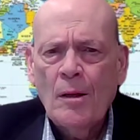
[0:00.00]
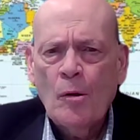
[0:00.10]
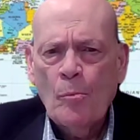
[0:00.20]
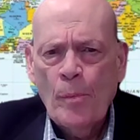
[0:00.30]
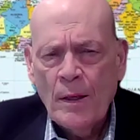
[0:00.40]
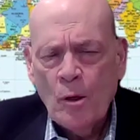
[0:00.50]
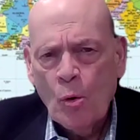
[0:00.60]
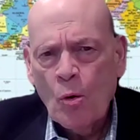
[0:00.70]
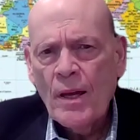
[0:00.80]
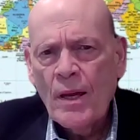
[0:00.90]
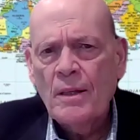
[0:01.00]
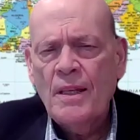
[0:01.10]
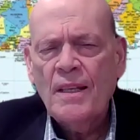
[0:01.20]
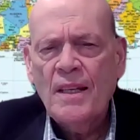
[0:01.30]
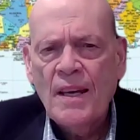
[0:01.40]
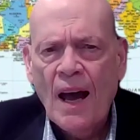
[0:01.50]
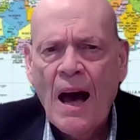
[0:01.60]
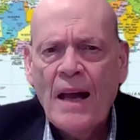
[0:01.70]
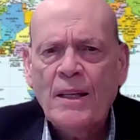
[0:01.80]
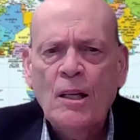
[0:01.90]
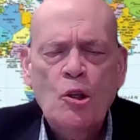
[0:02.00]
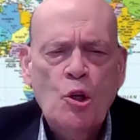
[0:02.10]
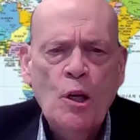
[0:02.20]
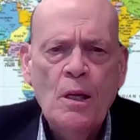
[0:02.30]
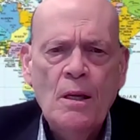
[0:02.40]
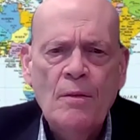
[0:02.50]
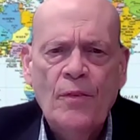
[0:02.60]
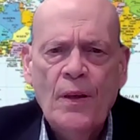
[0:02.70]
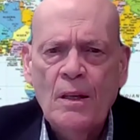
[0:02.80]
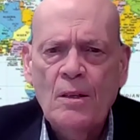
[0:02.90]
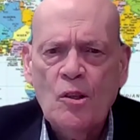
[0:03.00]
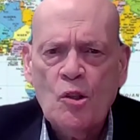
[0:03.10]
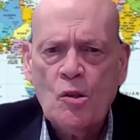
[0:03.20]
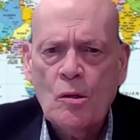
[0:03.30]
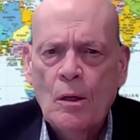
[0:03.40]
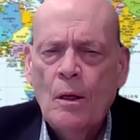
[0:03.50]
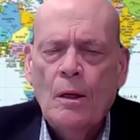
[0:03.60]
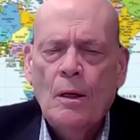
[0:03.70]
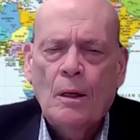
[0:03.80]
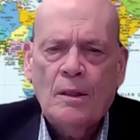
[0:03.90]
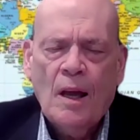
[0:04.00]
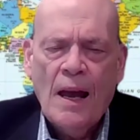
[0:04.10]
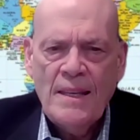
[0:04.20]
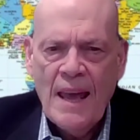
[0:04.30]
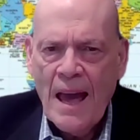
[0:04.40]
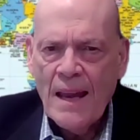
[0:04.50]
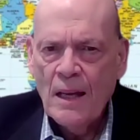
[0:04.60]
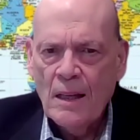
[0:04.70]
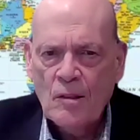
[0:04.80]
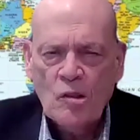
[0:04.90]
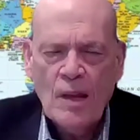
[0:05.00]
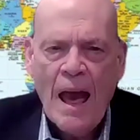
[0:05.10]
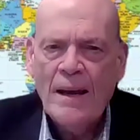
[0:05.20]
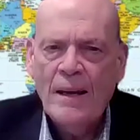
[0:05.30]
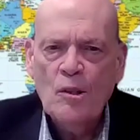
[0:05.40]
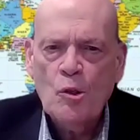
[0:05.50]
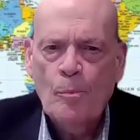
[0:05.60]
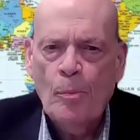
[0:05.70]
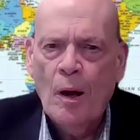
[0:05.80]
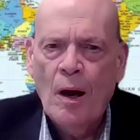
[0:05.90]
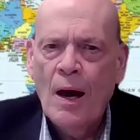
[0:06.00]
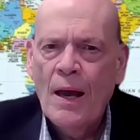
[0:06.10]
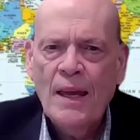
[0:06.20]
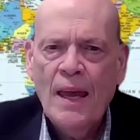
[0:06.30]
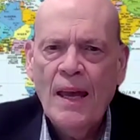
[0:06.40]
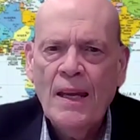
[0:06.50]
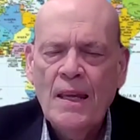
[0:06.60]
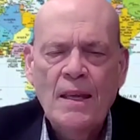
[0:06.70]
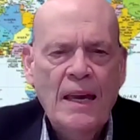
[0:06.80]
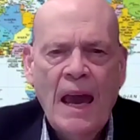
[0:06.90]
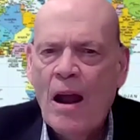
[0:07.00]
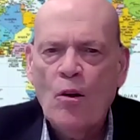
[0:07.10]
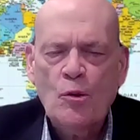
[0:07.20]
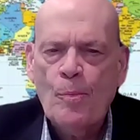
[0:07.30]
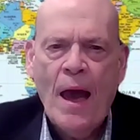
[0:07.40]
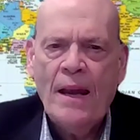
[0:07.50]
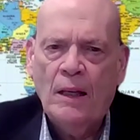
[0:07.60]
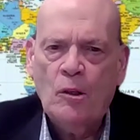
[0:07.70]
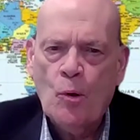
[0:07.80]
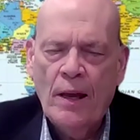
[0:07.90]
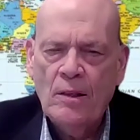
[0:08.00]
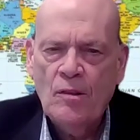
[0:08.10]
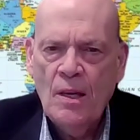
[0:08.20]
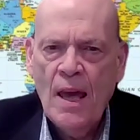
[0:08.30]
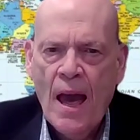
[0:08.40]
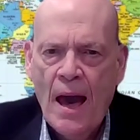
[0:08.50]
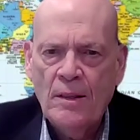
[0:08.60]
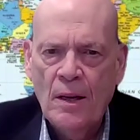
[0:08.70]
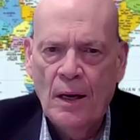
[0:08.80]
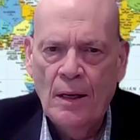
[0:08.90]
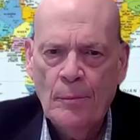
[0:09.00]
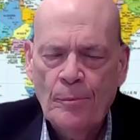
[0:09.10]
Ben-Gurion did not achieve his titanic status by any charismatic traits. He had none.